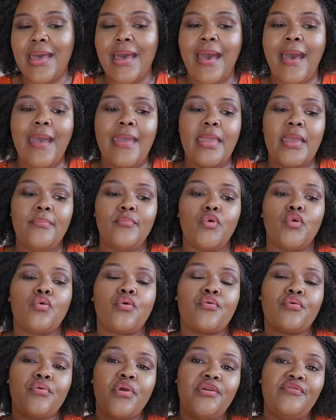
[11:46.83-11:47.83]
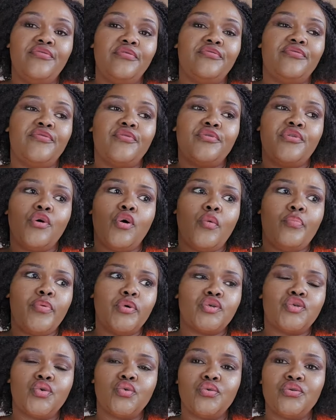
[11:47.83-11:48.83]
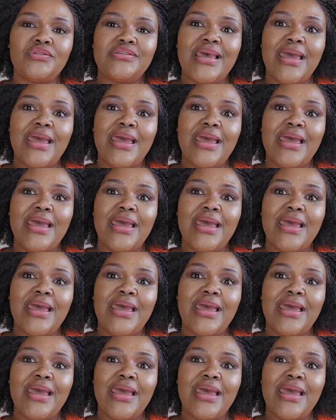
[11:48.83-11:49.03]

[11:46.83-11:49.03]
I am grateful for the opportunity.